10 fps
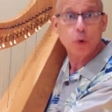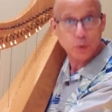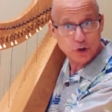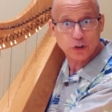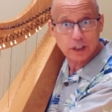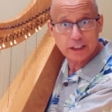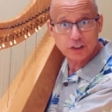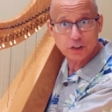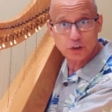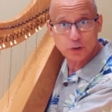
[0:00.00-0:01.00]
Would you
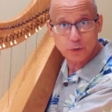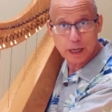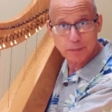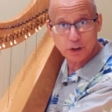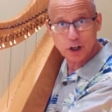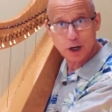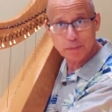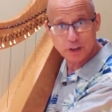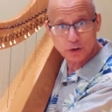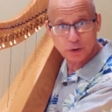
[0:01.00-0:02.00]
like to grab your harp
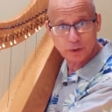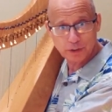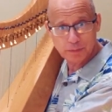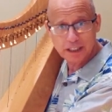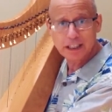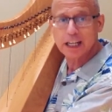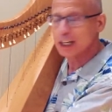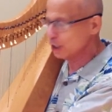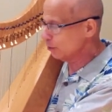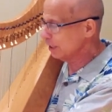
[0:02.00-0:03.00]
and do it with me?
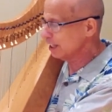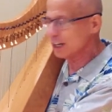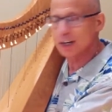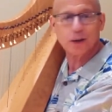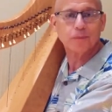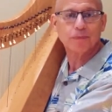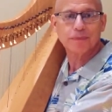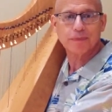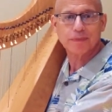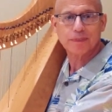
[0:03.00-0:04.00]
Here we go.
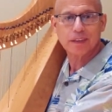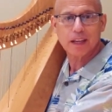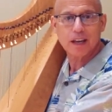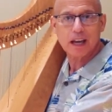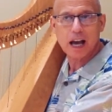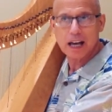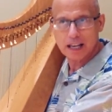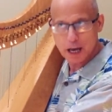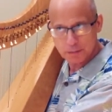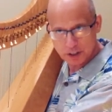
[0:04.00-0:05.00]

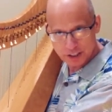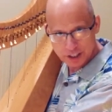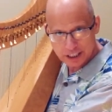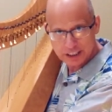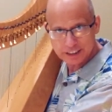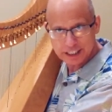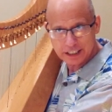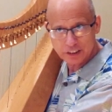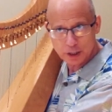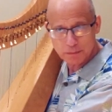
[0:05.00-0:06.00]
I'm going to take it at
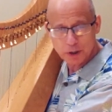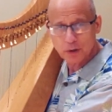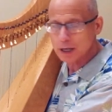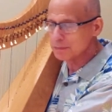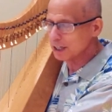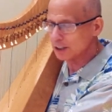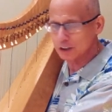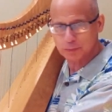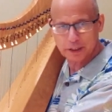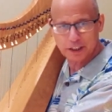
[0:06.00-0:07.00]
that tempo. I'm not going
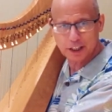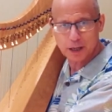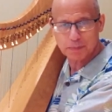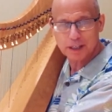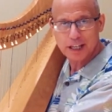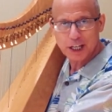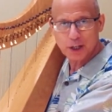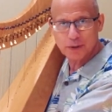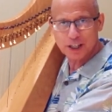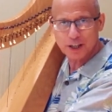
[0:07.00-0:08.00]
to speed it up.
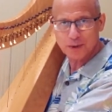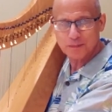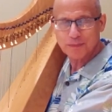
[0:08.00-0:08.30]
Here we go.